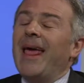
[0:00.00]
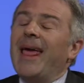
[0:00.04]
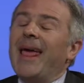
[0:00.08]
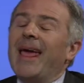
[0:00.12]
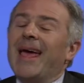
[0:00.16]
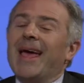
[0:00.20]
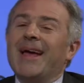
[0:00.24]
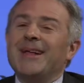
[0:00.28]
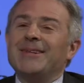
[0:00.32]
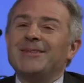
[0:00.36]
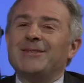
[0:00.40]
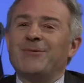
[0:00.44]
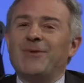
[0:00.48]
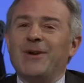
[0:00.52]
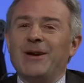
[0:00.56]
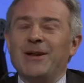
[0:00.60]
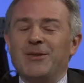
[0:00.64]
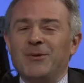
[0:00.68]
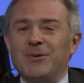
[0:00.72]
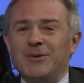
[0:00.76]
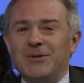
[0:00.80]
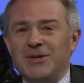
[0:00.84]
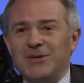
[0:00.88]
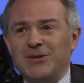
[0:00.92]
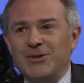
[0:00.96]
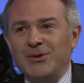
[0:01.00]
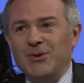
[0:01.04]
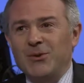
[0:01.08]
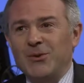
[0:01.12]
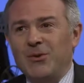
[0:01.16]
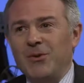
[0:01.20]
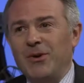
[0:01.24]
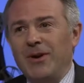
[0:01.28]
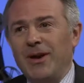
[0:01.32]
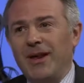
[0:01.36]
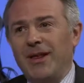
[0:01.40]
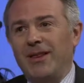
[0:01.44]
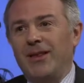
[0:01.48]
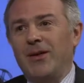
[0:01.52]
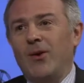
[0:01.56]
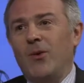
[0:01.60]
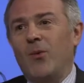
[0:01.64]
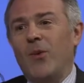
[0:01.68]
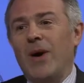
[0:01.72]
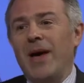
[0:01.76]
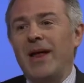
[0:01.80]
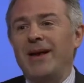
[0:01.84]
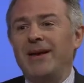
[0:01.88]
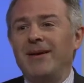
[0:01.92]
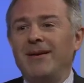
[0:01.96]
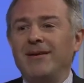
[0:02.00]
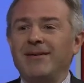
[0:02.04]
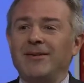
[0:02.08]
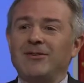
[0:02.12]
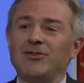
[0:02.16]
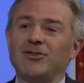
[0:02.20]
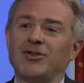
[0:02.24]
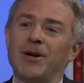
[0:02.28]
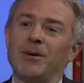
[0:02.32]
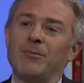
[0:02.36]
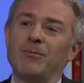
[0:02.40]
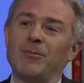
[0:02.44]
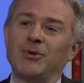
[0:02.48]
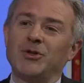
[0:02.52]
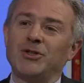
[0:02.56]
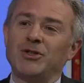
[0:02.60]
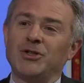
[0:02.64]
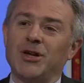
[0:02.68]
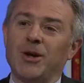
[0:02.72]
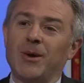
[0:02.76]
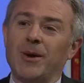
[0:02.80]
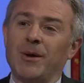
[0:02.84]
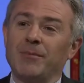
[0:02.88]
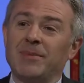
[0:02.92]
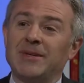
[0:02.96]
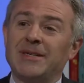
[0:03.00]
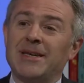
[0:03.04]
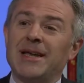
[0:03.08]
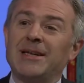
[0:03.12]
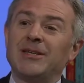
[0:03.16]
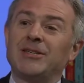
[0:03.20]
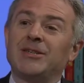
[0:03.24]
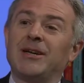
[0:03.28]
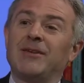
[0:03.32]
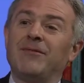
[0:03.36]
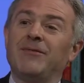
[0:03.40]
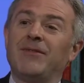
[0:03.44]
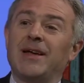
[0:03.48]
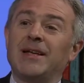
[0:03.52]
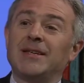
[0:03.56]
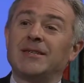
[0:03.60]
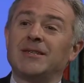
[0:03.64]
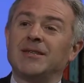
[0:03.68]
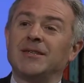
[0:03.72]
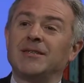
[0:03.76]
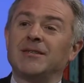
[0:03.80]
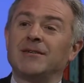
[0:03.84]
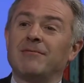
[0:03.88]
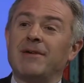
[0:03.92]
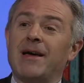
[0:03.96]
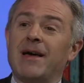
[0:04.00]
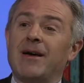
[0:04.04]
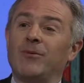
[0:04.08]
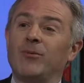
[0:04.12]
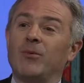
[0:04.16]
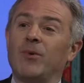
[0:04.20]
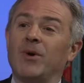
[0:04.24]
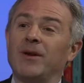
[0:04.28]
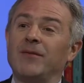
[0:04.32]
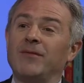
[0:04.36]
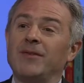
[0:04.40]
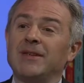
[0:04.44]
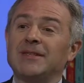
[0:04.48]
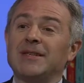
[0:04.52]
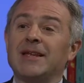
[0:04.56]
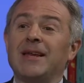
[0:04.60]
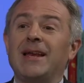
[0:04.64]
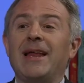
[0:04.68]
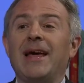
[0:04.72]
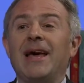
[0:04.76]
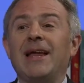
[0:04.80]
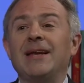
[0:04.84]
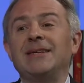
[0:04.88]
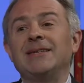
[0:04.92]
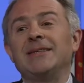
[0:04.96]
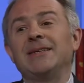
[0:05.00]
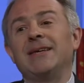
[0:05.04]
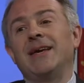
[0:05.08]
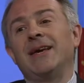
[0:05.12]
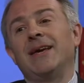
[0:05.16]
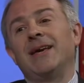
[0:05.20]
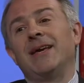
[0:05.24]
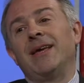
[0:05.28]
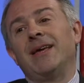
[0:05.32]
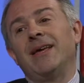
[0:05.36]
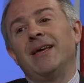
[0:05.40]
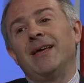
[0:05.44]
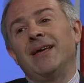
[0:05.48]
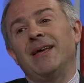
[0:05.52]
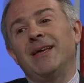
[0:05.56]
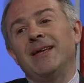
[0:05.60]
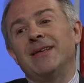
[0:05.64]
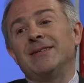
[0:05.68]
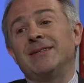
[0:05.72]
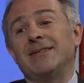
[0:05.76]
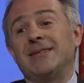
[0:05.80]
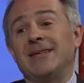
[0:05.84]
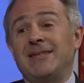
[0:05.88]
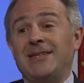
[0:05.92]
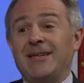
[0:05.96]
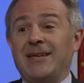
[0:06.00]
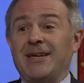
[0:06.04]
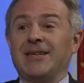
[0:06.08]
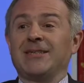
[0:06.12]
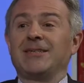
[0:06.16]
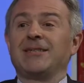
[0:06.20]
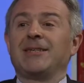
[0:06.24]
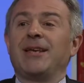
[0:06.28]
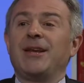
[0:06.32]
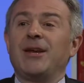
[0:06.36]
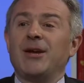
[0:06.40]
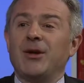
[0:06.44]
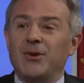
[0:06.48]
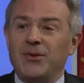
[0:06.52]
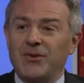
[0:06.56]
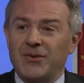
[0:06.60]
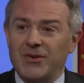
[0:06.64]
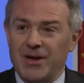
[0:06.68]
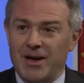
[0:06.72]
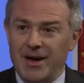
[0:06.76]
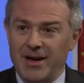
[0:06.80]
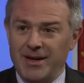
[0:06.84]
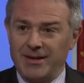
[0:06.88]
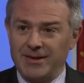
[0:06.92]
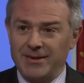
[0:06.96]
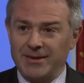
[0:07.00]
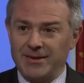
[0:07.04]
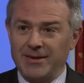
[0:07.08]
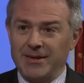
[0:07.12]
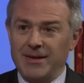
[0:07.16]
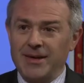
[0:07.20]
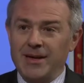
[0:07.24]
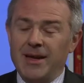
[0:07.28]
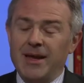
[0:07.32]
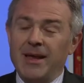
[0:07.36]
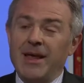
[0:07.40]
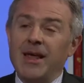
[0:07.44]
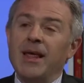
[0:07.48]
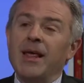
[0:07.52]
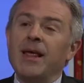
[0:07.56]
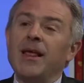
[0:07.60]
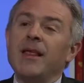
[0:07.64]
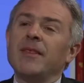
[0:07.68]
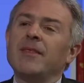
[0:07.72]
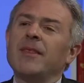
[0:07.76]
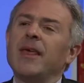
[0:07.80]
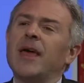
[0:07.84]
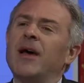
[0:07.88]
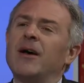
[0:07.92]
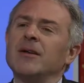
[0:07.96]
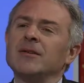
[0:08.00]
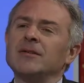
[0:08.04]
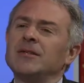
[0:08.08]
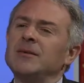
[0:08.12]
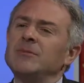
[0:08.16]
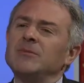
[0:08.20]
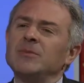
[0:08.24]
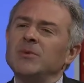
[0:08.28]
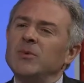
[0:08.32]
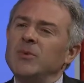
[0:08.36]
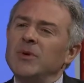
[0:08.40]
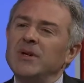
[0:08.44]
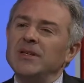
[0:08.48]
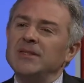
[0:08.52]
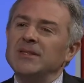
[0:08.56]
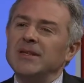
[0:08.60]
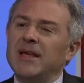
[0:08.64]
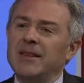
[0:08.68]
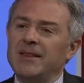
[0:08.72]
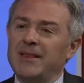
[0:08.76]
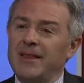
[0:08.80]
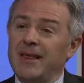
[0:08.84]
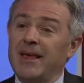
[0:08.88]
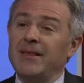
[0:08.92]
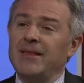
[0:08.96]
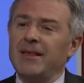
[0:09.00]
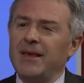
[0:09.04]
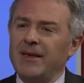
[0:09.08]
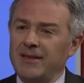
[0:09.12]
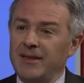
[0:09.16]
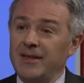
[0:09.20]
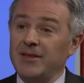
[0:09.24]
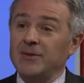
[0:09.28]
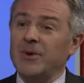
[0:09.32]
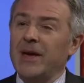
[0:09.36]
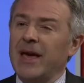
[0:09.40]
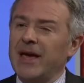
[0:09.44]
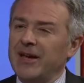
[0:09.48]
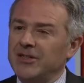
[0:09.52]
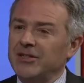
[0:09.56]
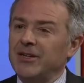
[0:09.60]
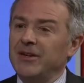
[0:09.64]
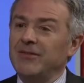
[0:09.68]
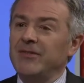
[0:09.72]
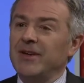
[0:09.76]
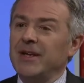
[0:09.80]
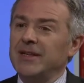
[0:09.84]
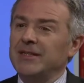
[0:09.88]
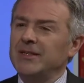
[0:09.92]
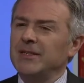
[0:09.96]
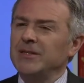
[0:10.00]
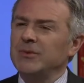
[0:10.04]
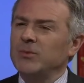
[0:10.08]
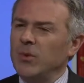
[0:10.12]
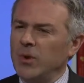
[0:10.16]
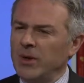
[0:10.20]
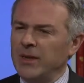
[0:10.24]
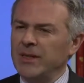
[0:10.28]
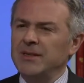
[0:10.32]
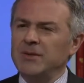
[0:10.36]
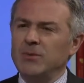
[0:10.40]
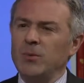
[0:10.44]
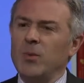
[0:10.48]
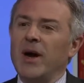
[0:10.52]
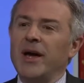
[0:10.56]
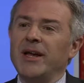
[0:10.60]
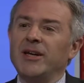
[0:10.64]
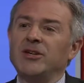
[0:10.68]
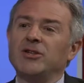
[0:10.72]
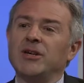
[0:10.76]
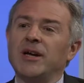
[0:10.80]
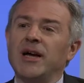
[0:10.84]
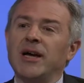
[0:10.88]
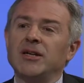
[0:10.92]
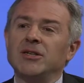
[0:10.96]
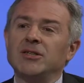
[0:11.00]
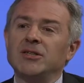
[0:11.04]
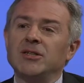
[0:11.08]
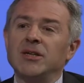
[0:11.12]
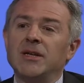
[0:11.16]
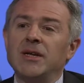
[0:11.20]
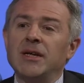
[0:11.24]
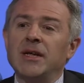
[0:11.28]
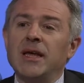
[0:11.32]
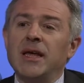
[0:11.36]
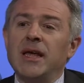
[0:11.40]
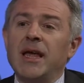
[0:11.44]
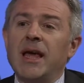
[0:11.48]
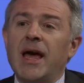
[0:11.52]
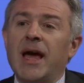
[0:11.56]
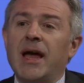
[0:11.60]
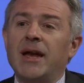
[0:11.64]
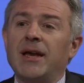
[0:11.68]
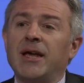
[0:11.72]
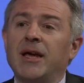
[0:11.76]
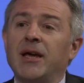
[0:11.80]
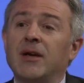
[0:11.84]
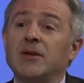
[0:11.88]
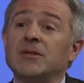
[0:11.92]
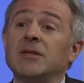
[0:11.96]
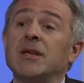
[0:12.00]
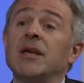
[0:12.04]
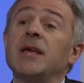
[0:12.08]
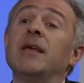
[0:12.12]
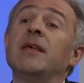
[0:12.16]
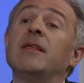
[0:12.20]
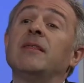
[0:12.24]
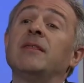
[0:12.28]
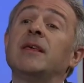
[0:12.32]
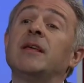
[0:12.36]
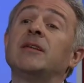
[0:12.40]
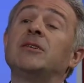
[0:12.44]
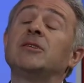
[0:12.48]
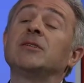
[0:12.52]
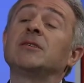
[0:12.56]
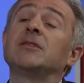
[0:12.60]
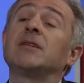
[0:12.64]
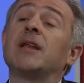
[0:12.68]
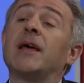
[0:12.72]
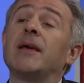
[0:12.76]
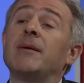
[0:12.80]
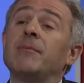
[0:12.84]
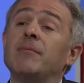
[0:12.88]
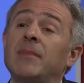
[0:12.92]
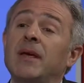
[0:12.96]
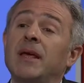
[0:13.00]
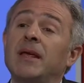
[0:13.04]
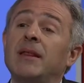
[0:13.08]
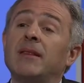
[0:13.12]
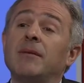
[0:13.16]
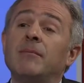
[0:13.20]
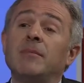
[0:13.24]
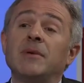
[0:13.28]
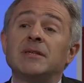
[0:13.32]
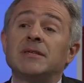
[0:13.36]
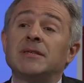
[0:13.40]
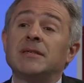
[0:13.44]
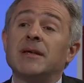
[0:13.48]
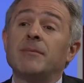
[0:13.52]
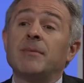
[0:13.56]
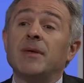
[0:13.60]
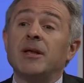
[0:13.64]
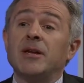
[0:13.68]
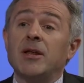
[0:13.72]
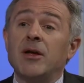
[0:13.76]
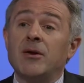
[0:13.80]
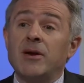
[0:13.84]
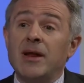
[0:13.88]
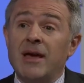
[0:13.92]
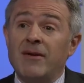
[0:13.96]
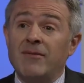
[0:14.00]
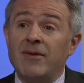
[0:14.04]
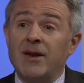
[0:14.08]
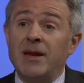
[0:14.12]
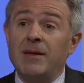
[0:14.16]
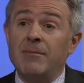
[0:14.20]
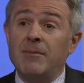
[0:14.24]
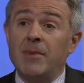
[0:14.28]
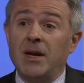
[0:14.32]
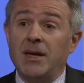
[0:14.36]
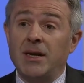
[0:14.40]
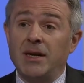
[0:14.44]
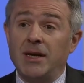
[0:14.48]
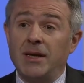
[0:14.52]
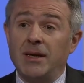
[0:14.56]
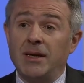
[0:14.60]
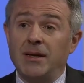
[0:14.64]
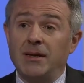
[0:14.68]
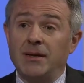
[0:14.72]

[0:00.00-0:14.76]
It's funny, there was a story that when Trump was showing potential investors around one of his Atlantic City casino sites, they asked him, so what is, uh, they, they, these were Asian investors, what is white trash? And he goes, they're just like me, except they don't have any money.